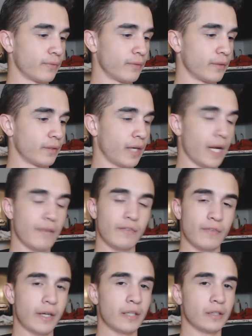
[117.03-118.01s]
I have a
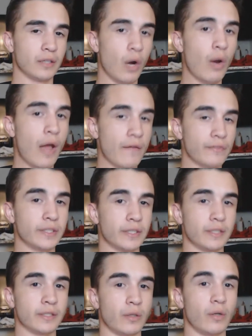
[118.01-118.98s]
very low
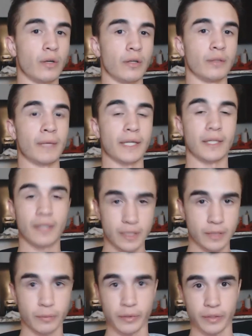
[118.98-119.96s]
emphasis on my
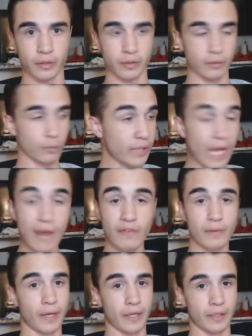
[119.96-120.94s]
connection with her, with everybody.